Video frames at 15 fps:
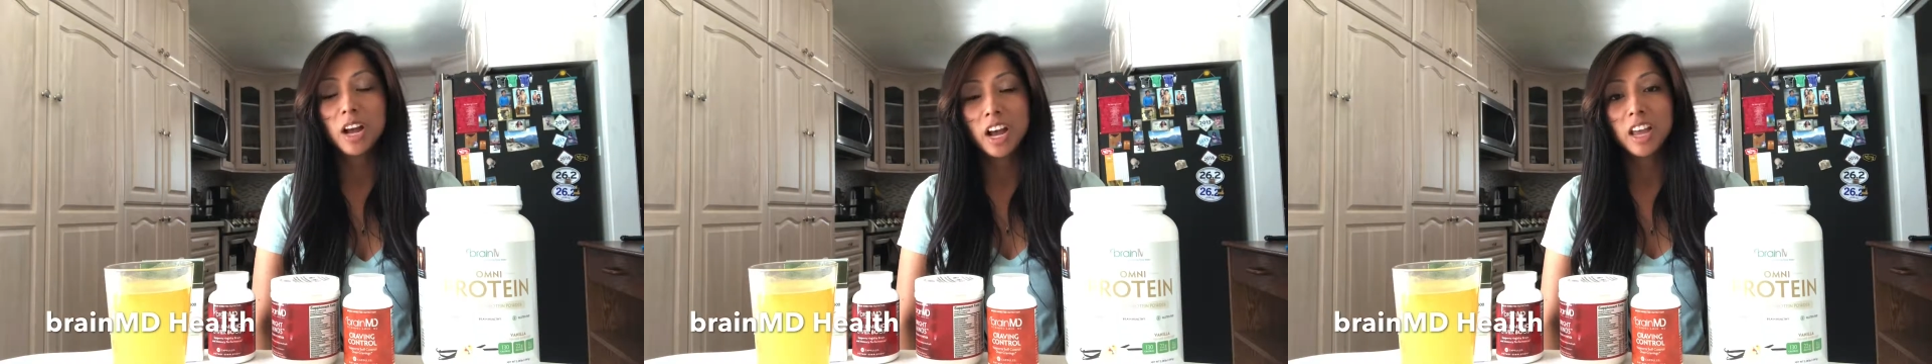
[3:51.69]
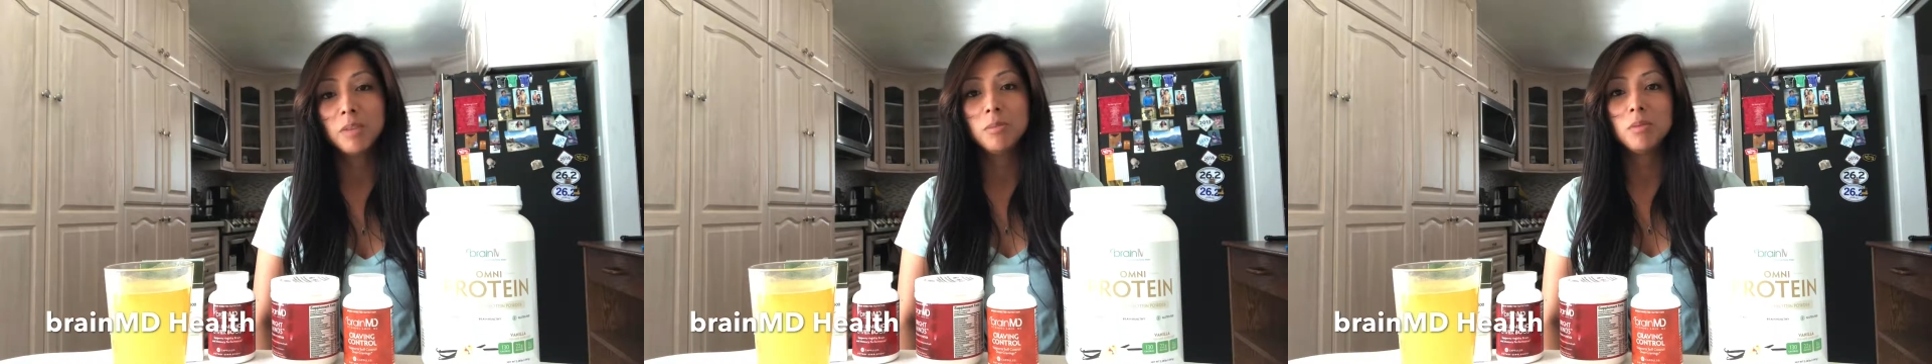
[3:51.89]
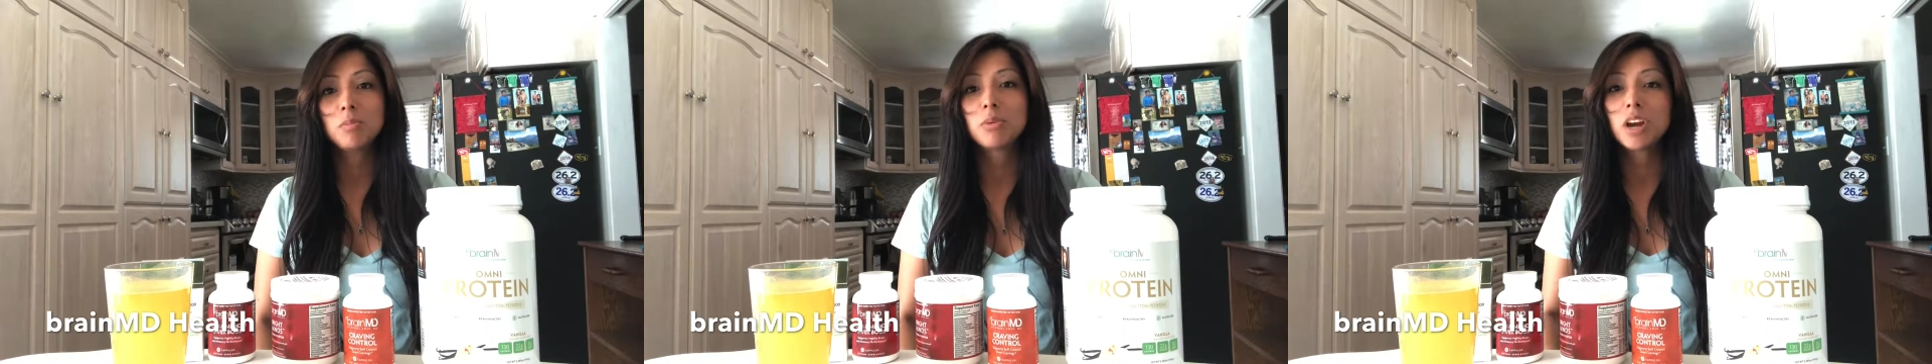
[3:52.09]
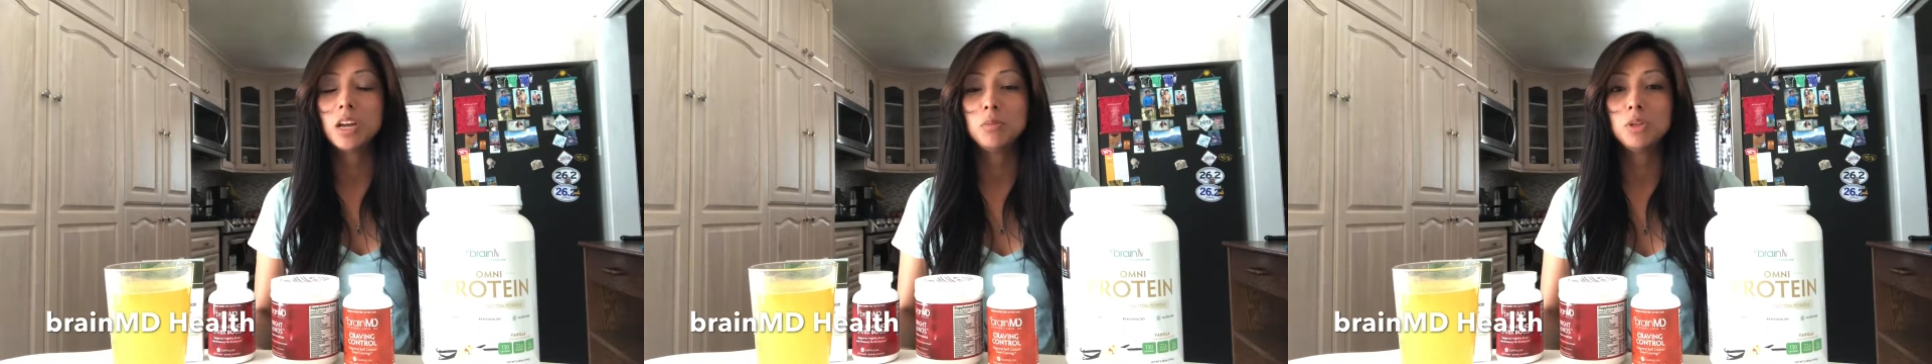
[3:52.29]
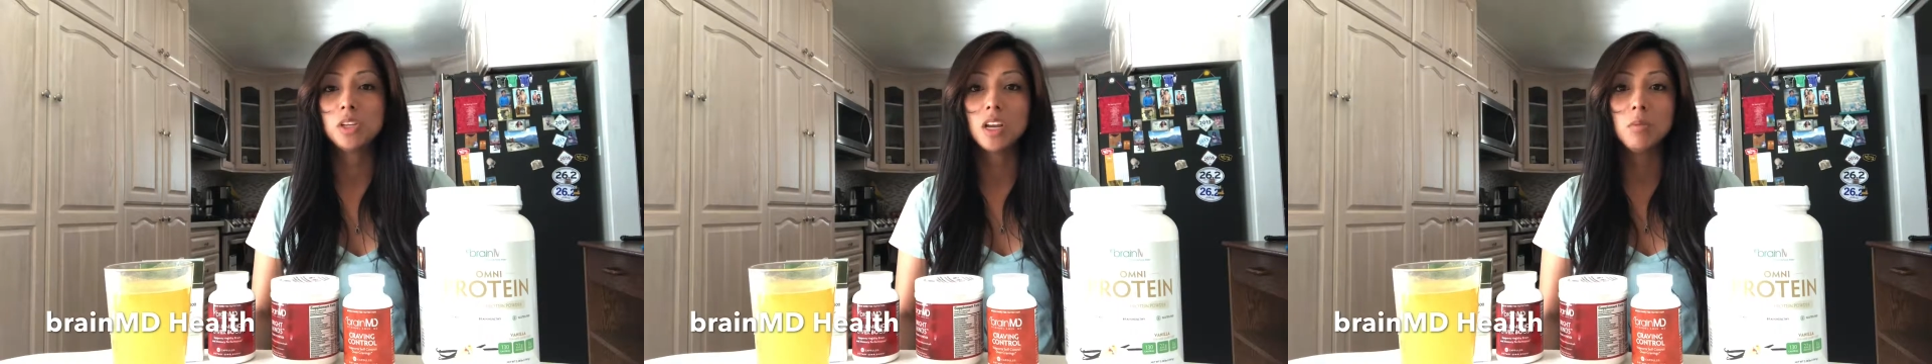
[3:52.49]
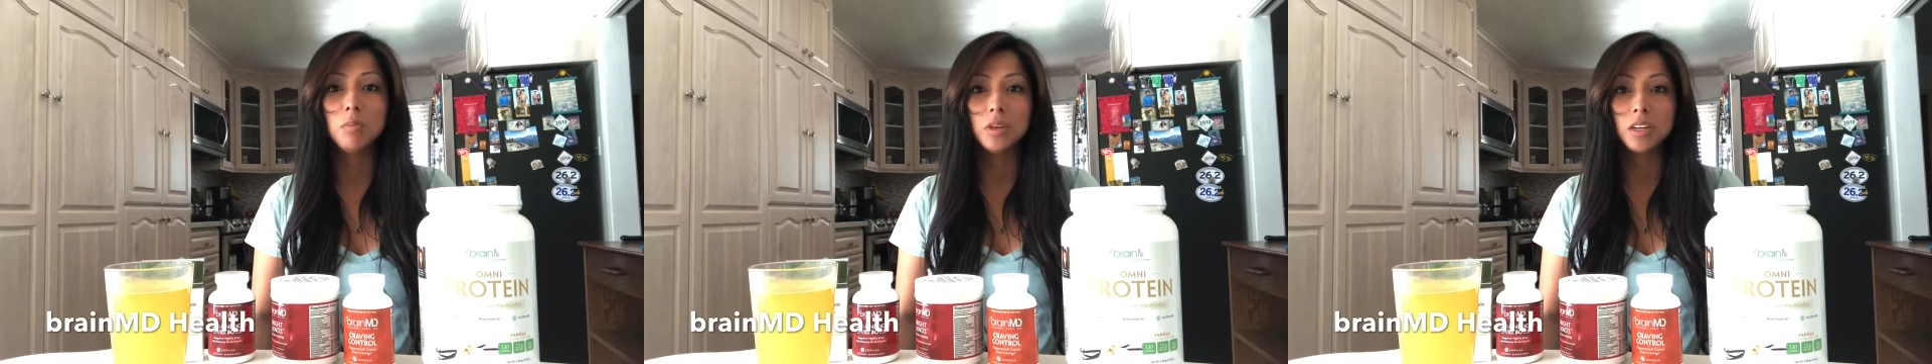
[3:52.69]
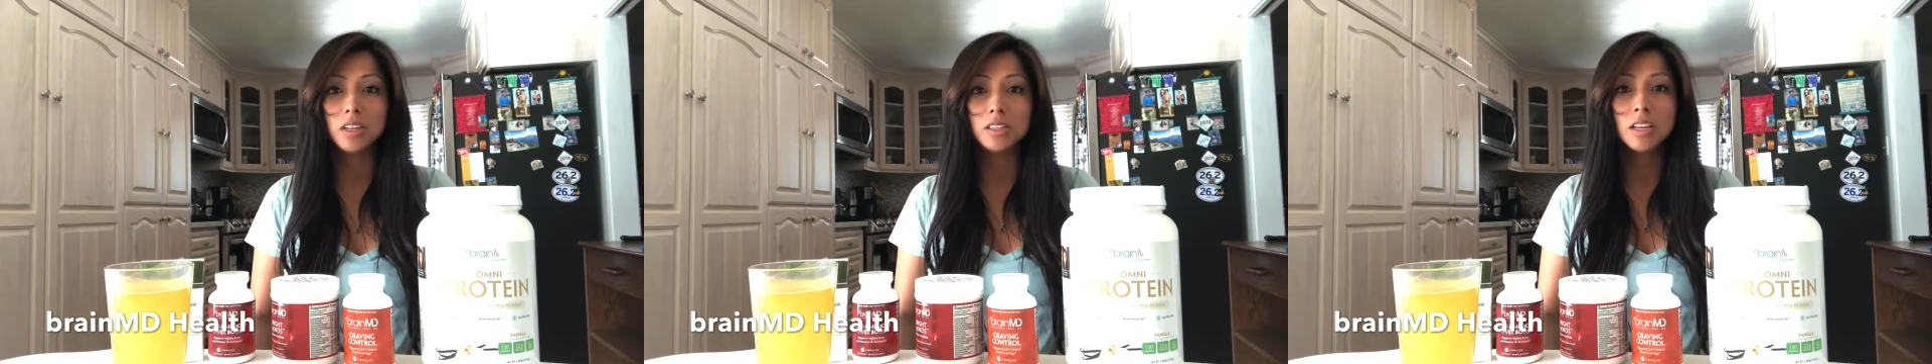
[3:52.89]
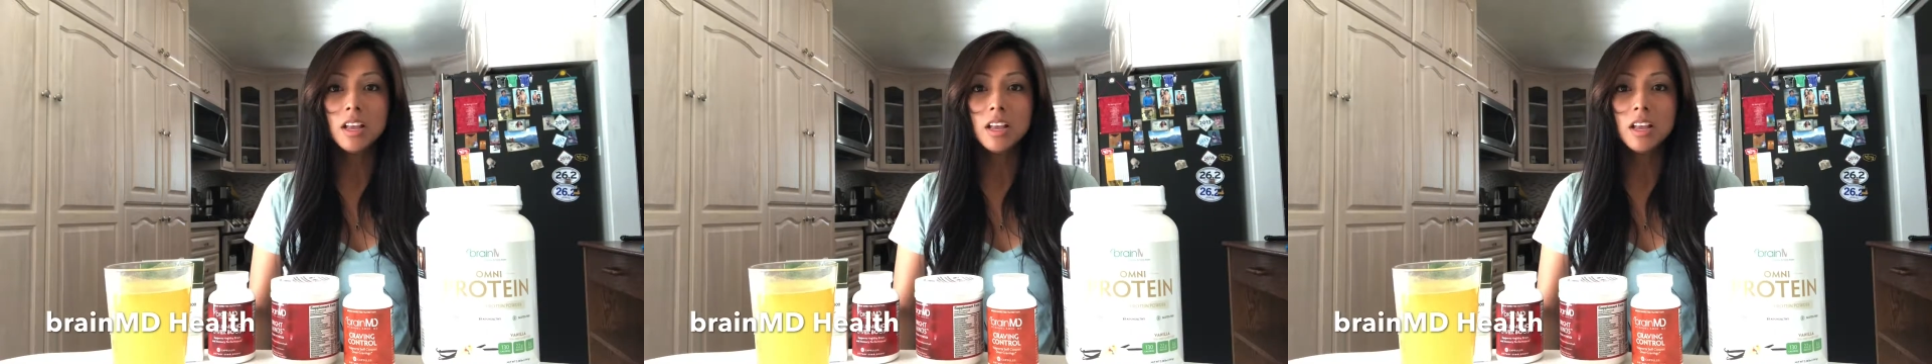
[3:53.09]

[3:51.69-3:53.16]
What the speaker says: I'm in prime shape, because